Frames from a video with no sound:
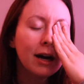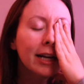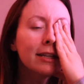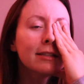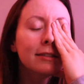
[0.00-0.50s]

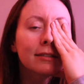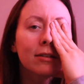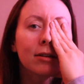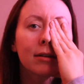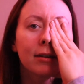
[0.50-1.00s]

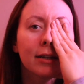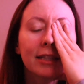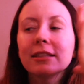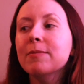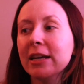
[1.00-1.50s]
It
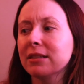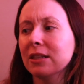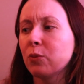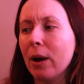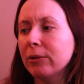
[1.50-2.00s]
doesn't make
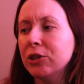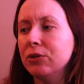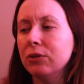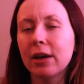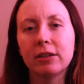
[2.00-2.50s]
sense. Why would you
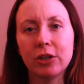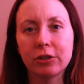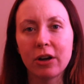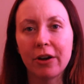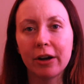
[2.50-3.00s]
do that to your
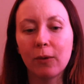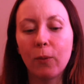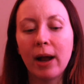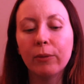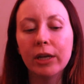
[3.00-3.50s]
daughter?
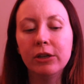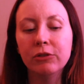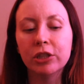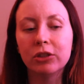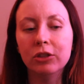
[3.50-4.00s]
Why wouldn't you
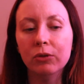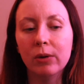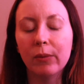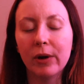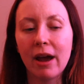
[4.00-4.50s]
just do
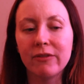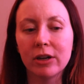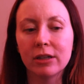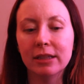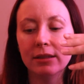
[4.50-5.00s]

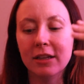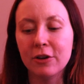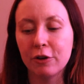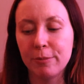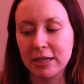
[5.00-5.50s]
whatever is
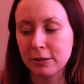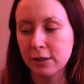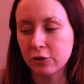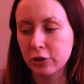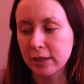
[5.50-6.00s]
in her best
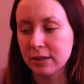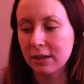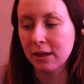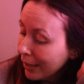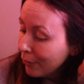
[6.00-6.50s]

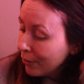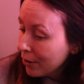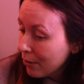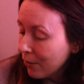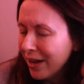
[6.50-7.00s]
interest? I don't
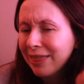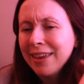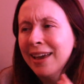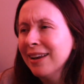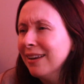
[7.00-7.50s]
know. And
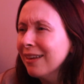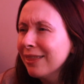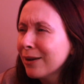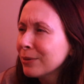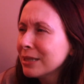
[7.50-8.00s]
then
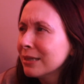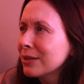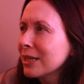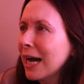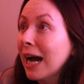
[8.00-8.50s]
there was
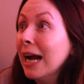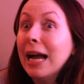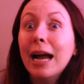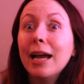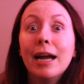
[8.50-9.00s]
this,
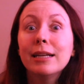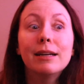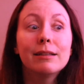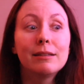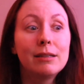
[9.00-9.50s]
I
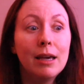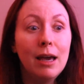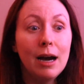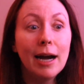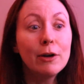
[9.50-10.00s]

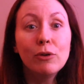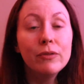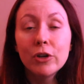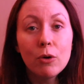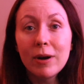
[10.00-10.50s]
don't
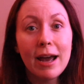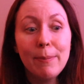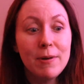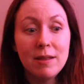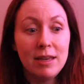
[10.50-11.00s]
even know what
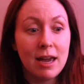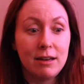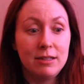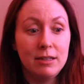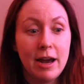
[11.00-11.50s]
happened in the
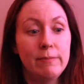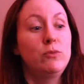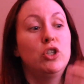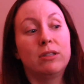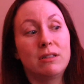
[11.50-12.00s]
end.
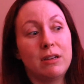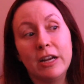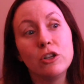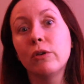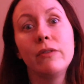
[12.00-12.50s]

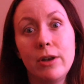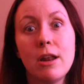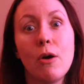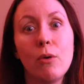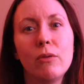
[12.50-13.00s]
I don't even
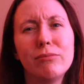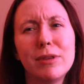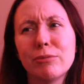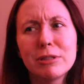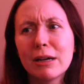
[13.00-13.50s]
know.
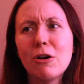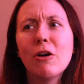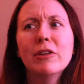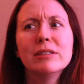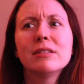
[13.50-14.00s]
There was like all this